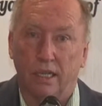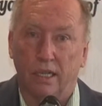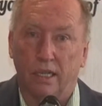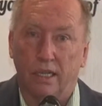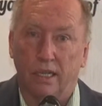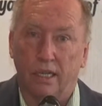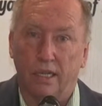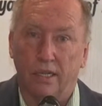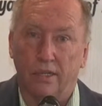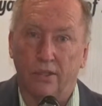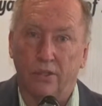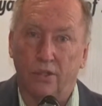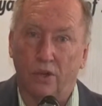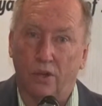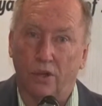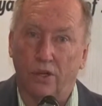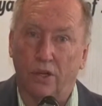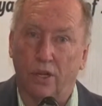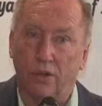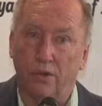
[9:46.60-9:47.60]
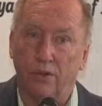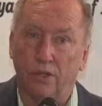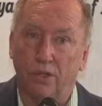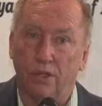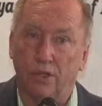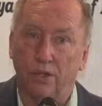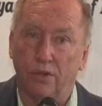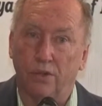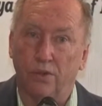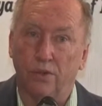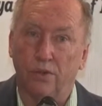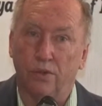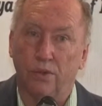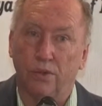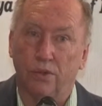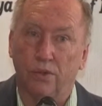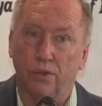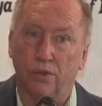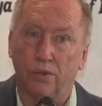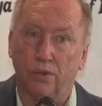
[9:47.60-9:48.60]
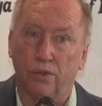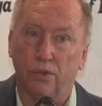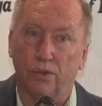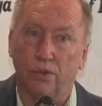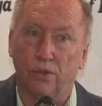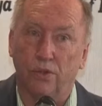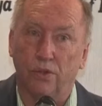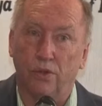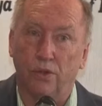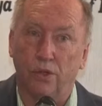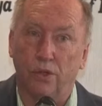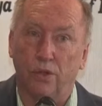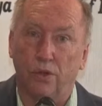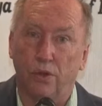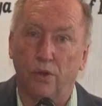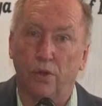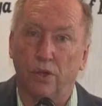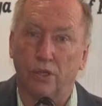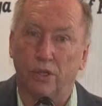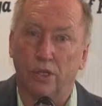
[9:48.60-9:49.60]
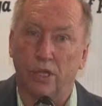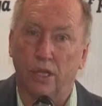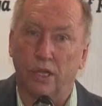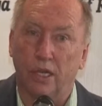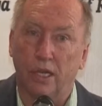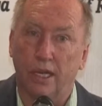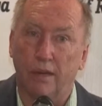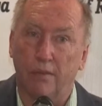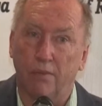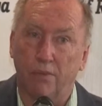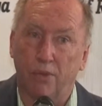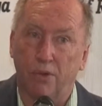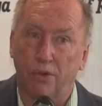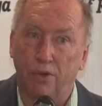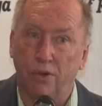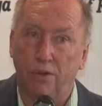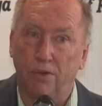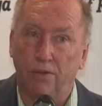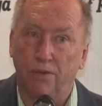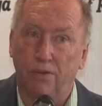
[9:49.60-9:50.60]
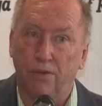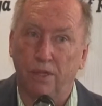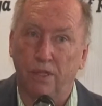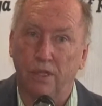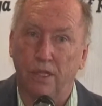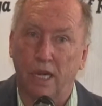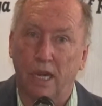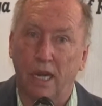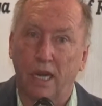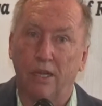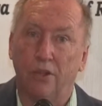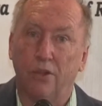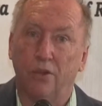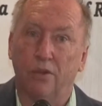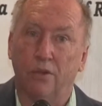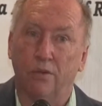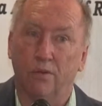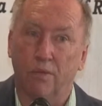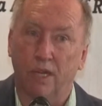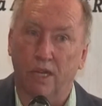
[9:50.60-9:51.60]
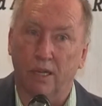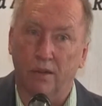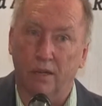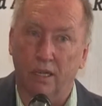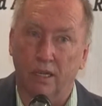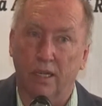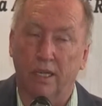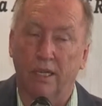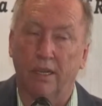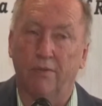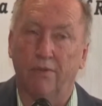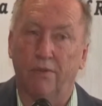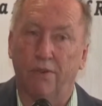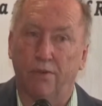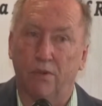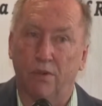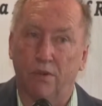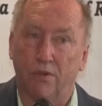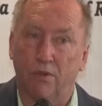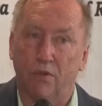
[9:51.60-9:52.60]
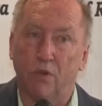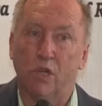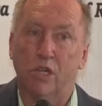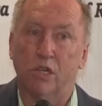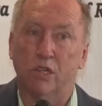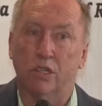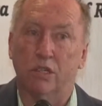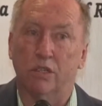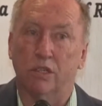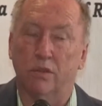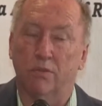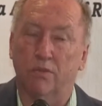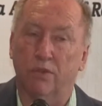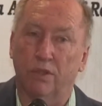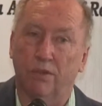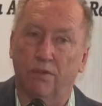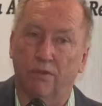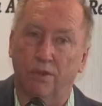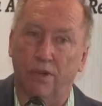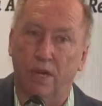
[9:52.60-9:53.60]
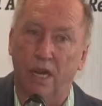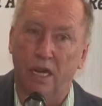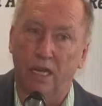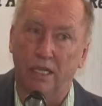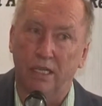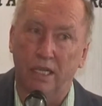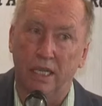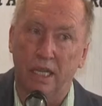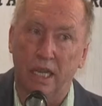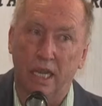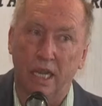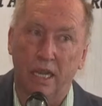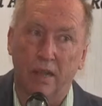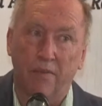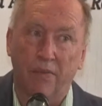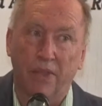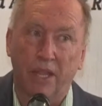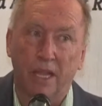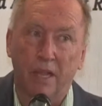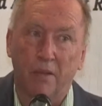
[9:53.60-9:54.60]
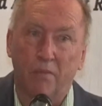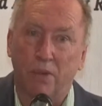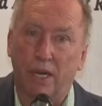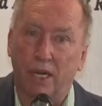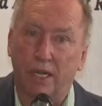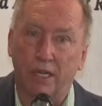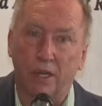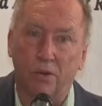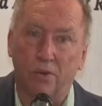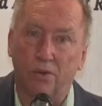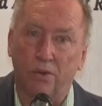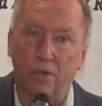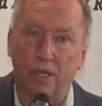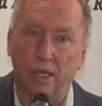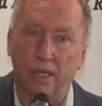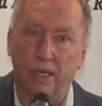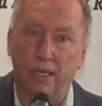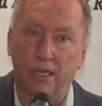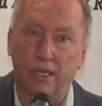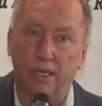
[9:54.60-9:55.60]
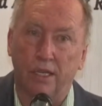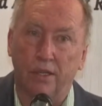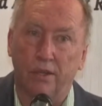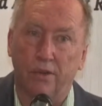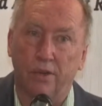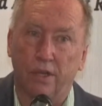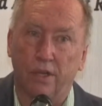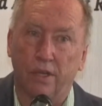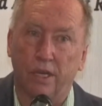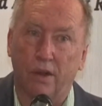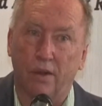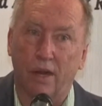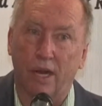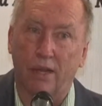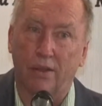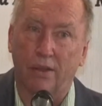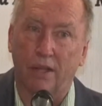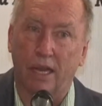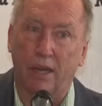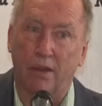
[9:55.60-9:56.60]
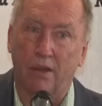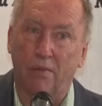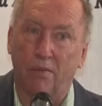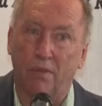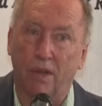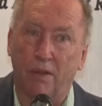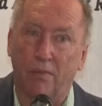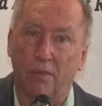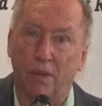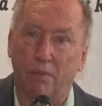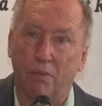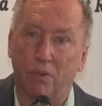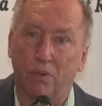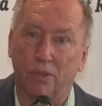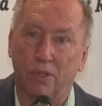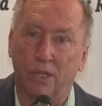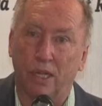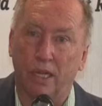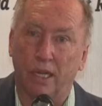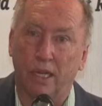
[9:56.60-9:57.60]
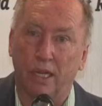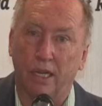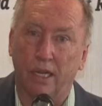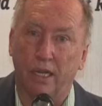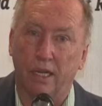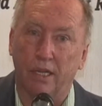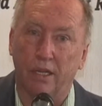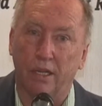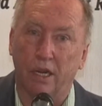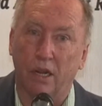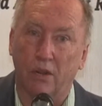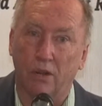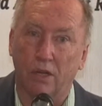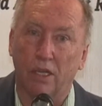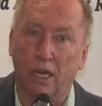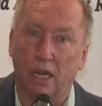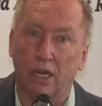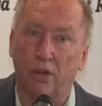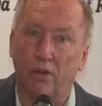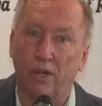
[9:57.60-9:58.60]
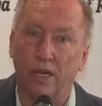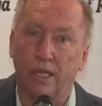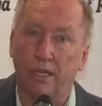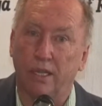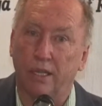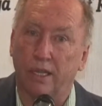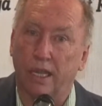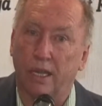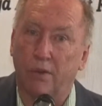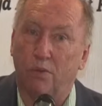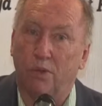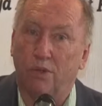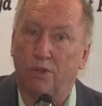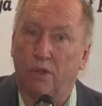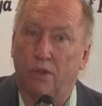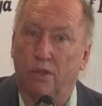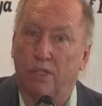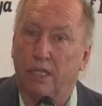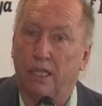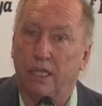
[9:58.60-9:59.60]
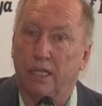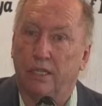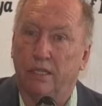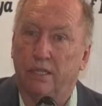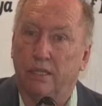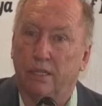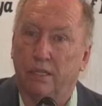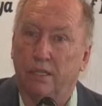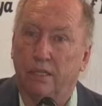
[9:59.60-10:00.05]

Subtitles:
is not going to. You can certainly improve the diet. You can give some variety, but I don't think you can go out there and make people say, agree that they will not eat